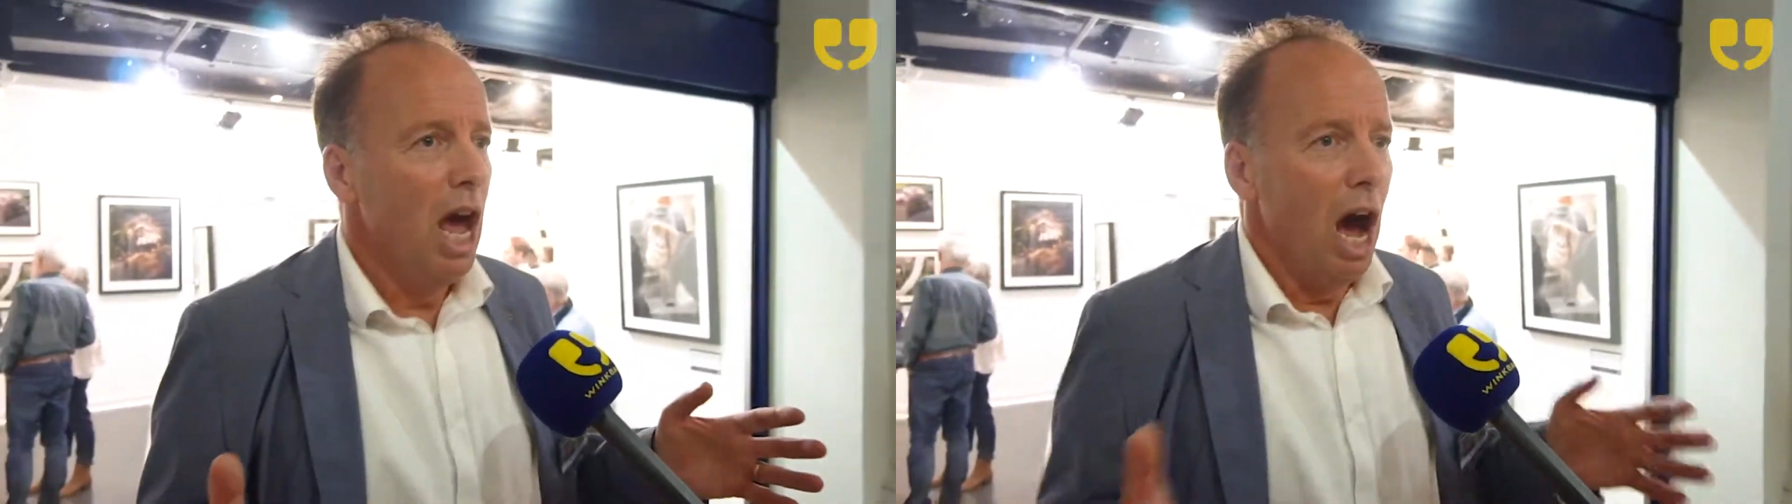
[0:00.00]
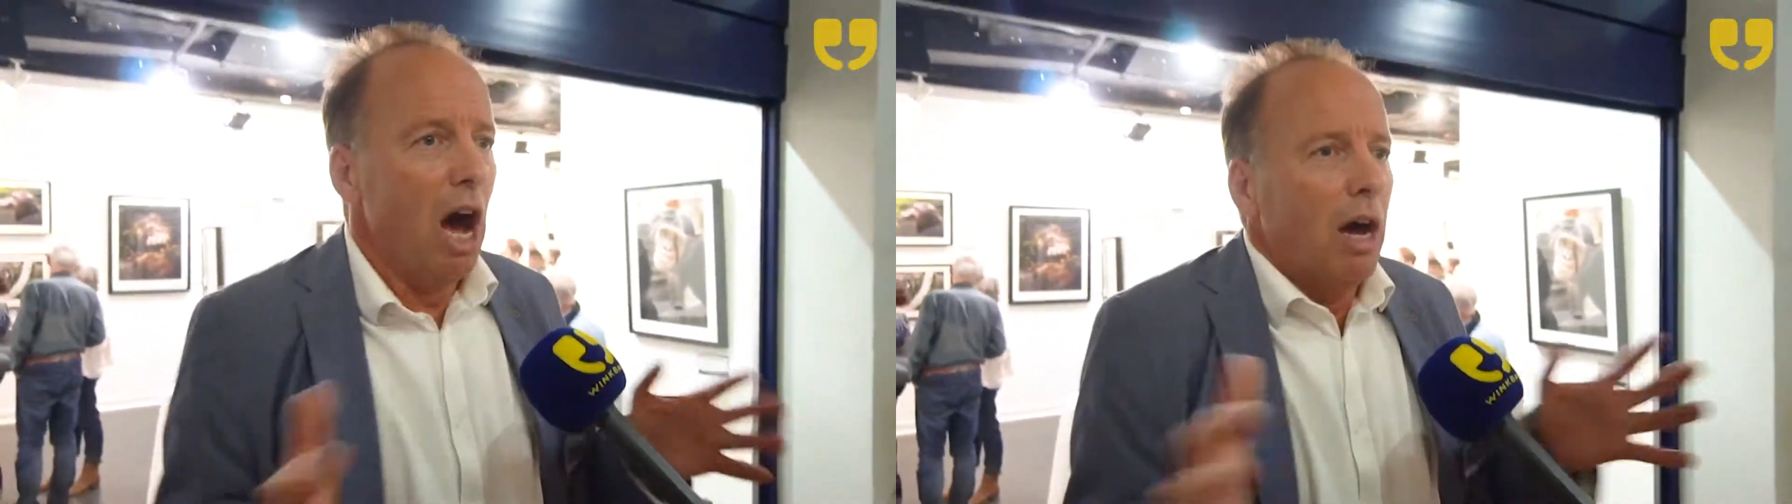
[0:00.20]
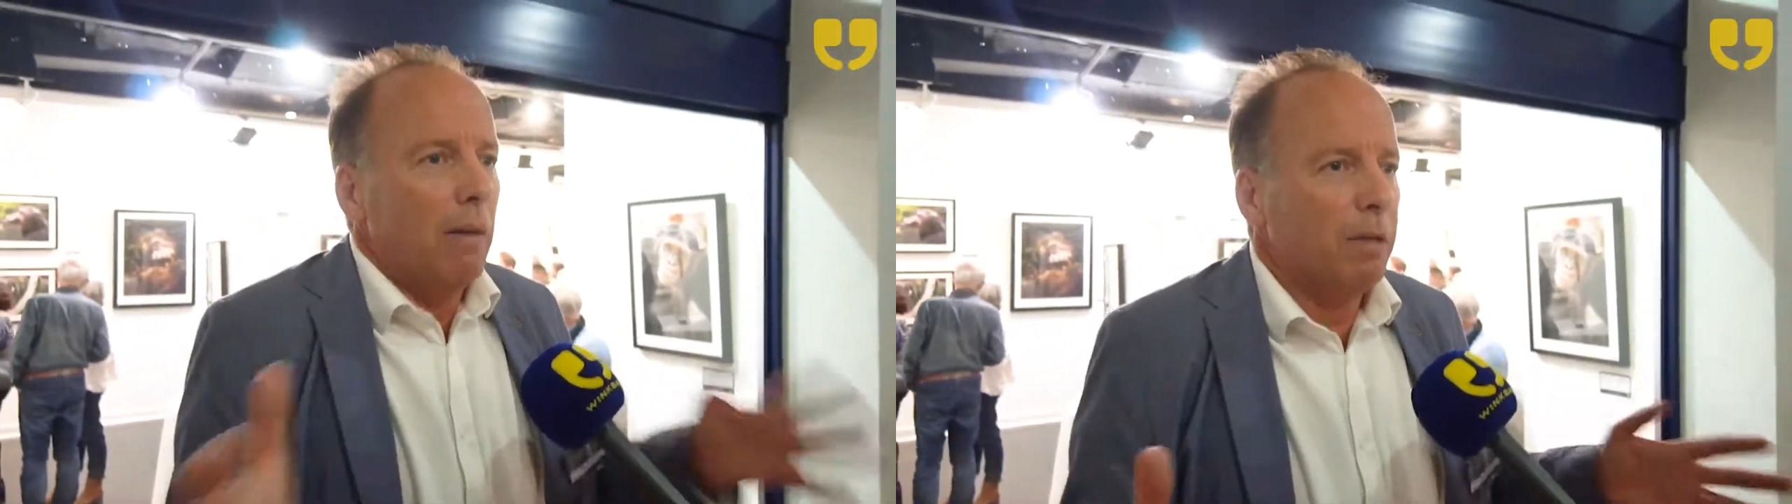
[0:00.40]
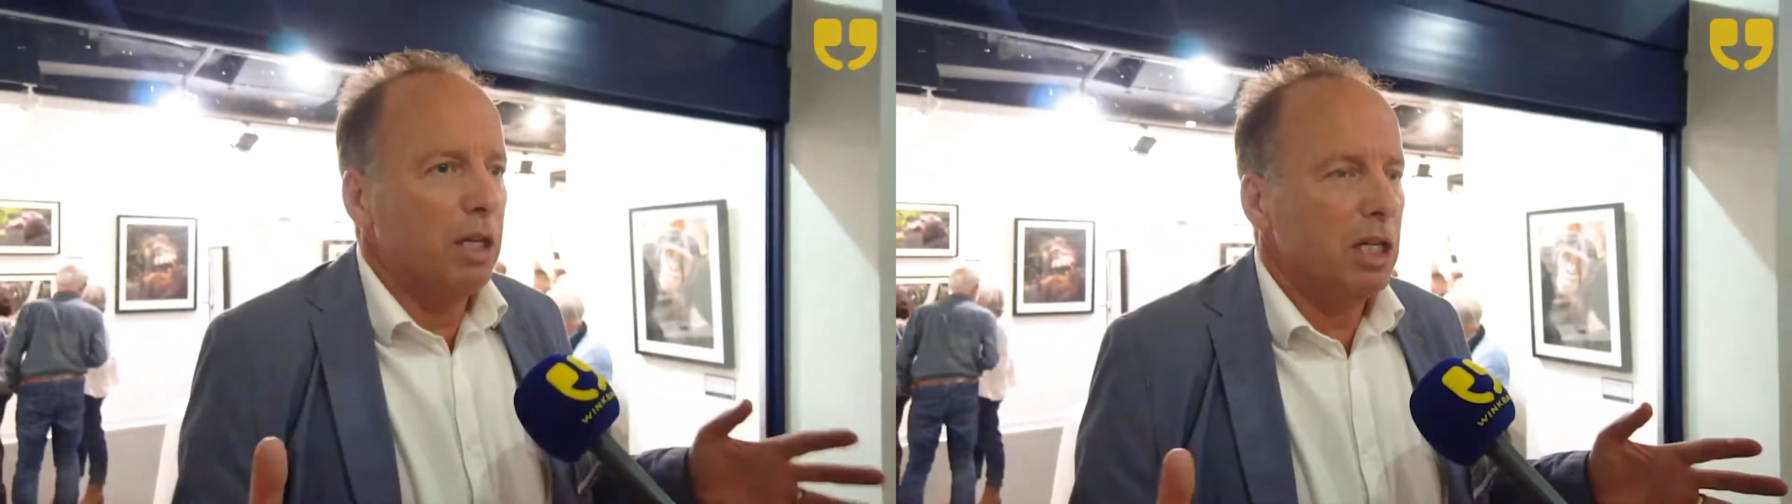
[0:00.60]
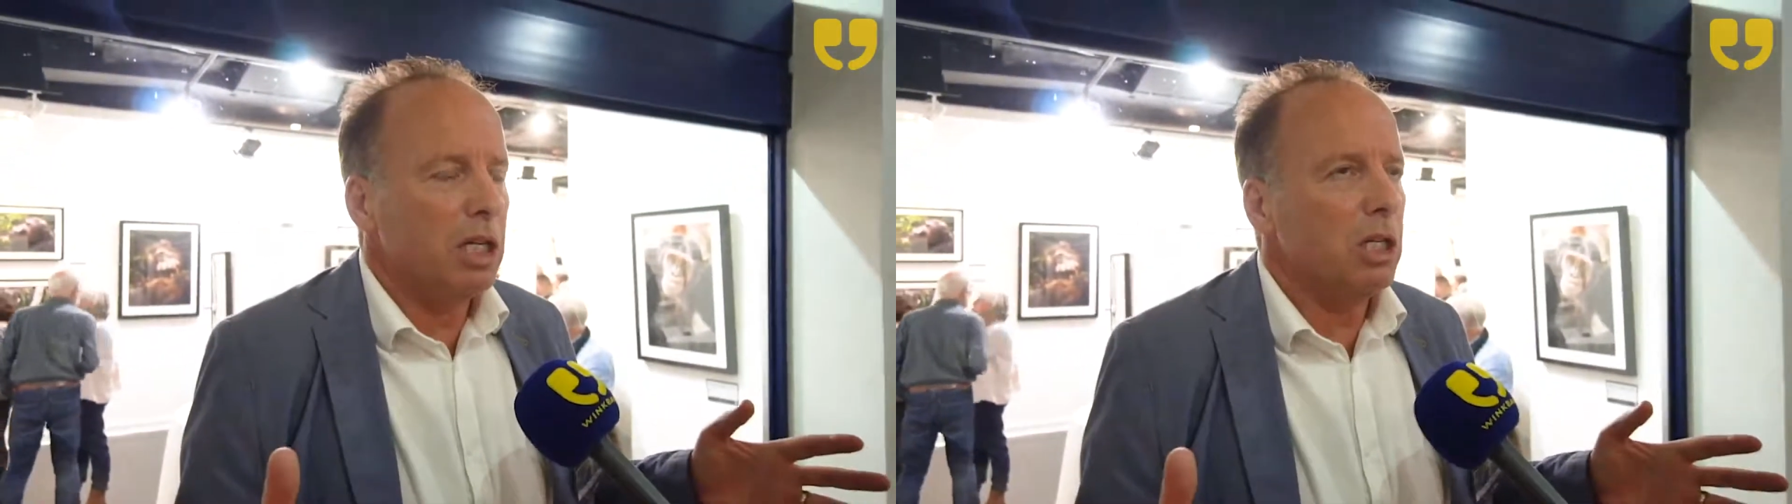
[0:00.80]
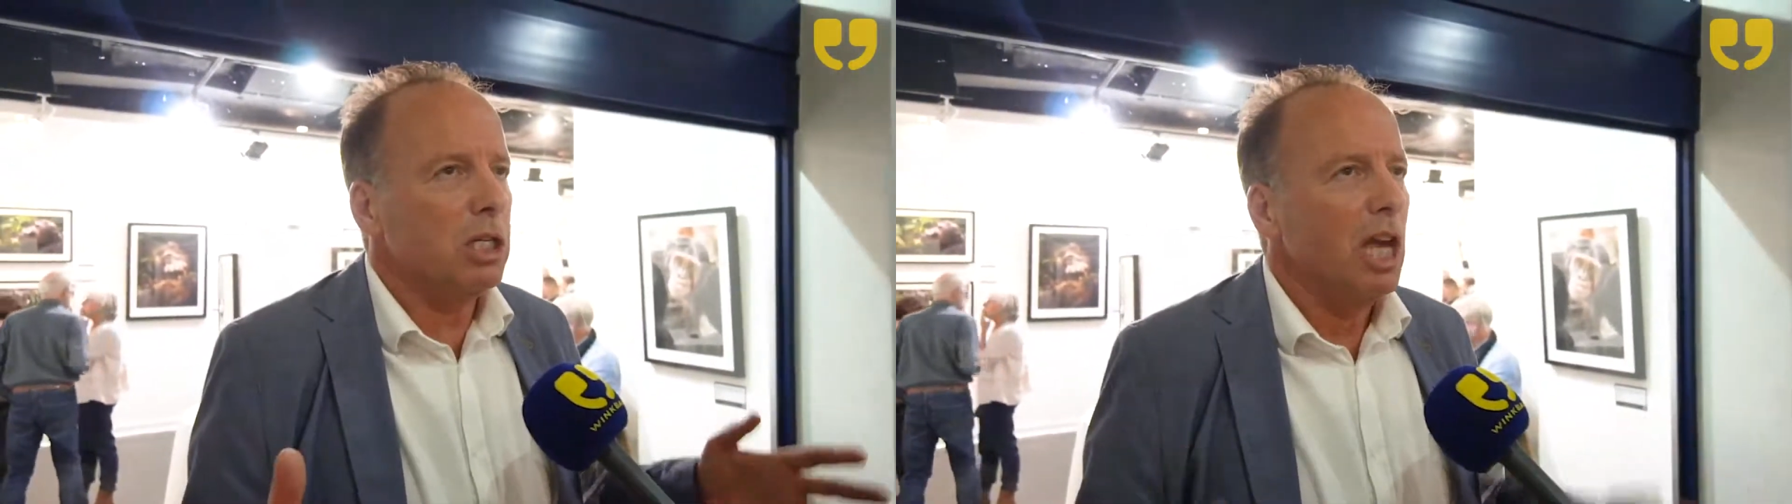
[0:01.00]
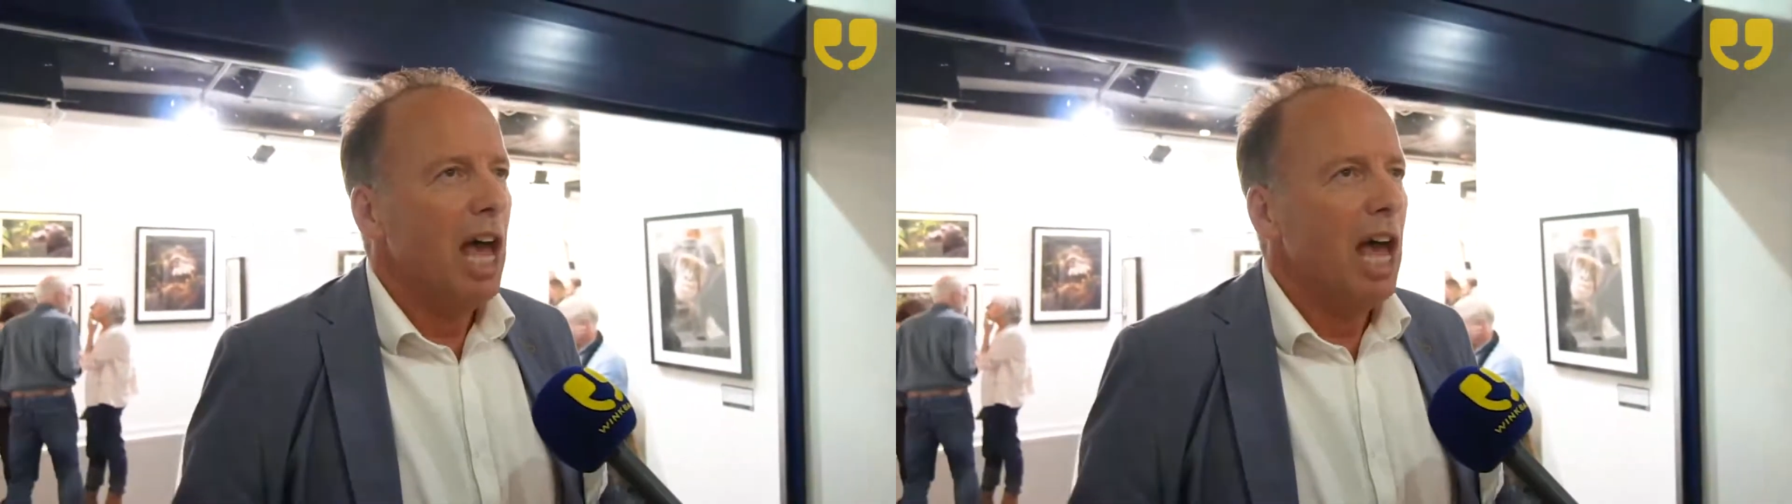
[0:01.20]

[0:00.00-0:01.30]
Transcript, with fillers: uh, uh, conditions.